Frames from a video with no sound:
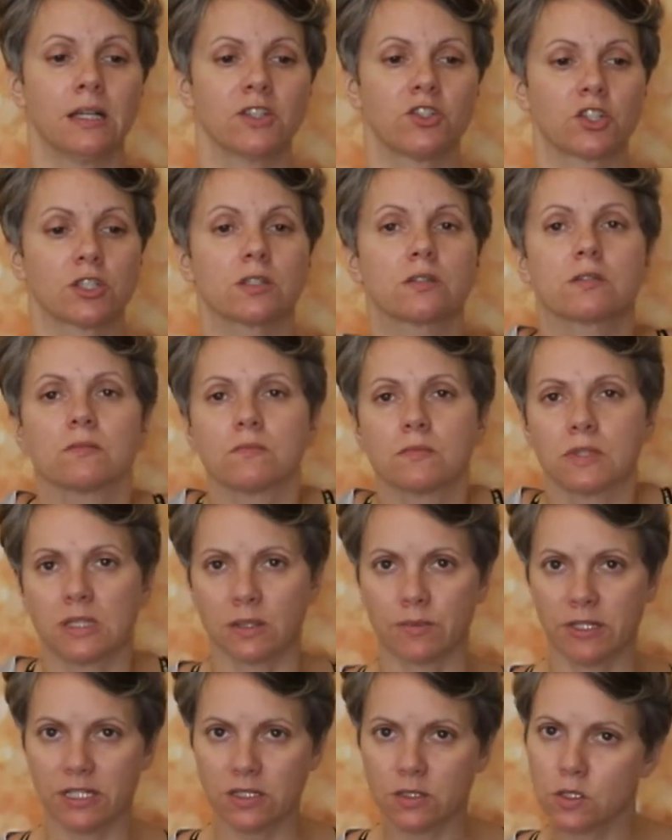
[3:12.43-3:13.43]
Just
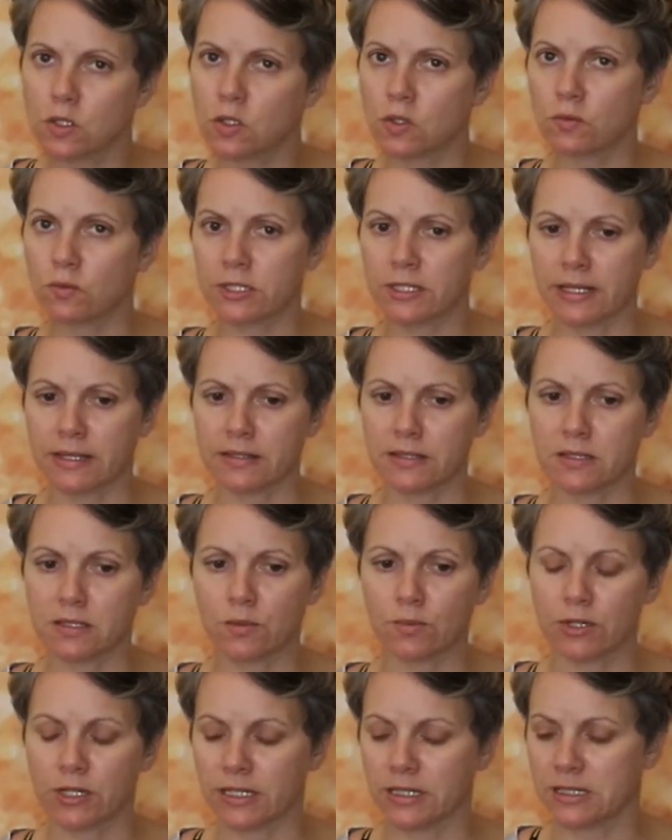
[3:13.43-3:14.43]
limit it to 2 slices
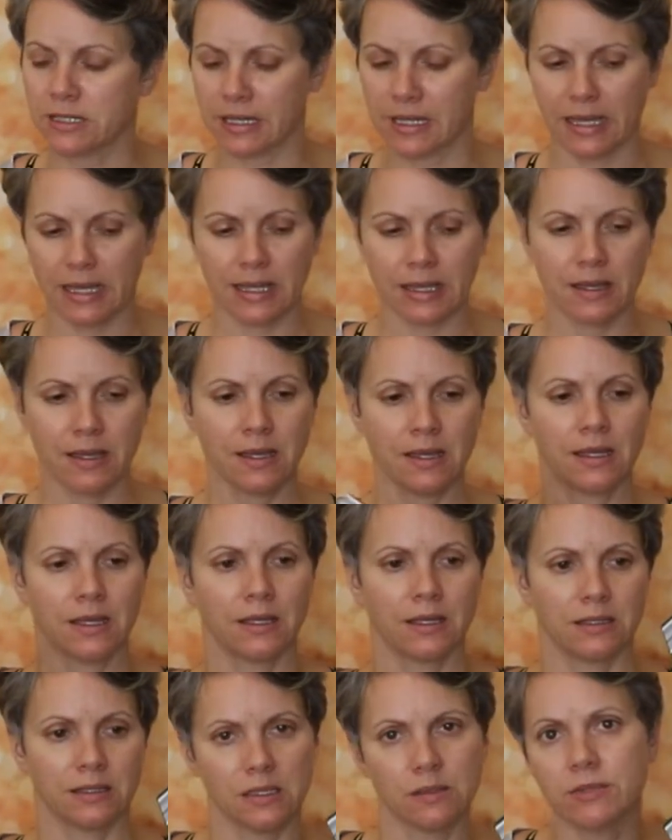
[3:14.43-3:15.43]
of bread a day,
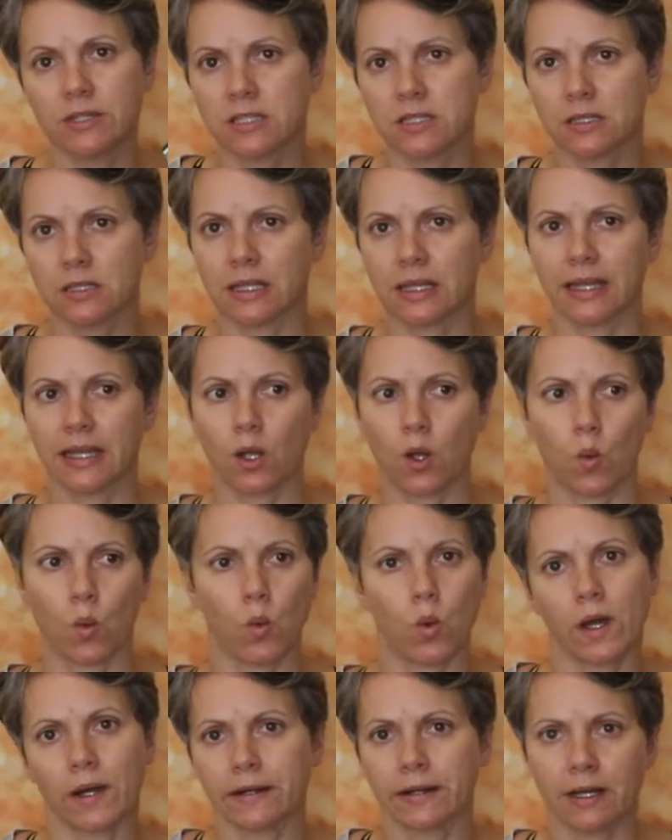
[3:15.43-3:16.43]
limited like
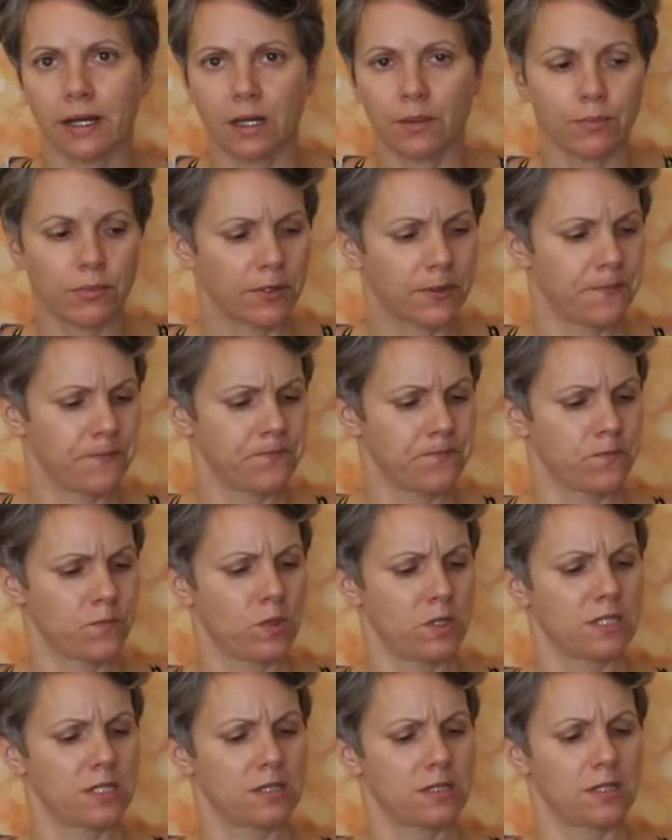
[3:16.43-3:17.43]
1 cup,
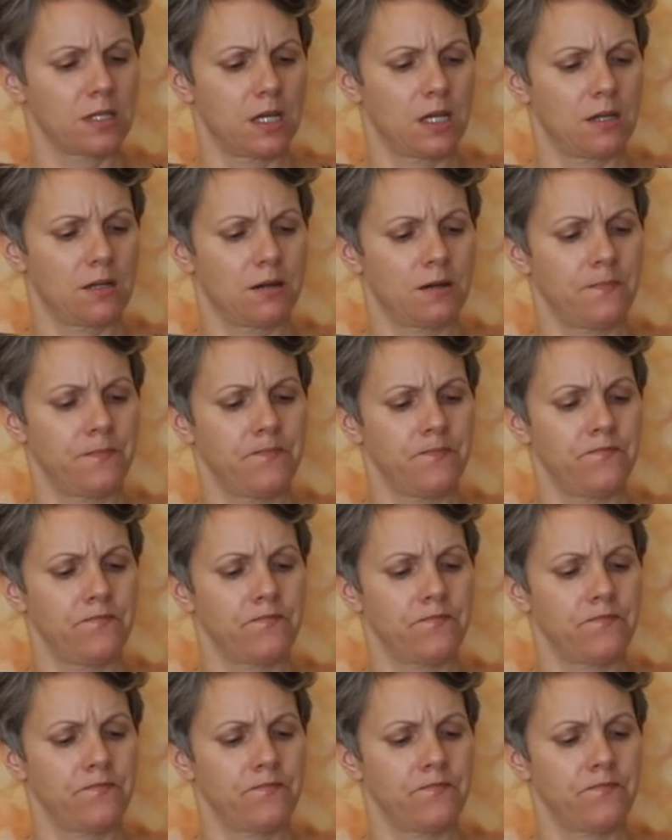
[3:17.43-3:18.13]
what does it say here?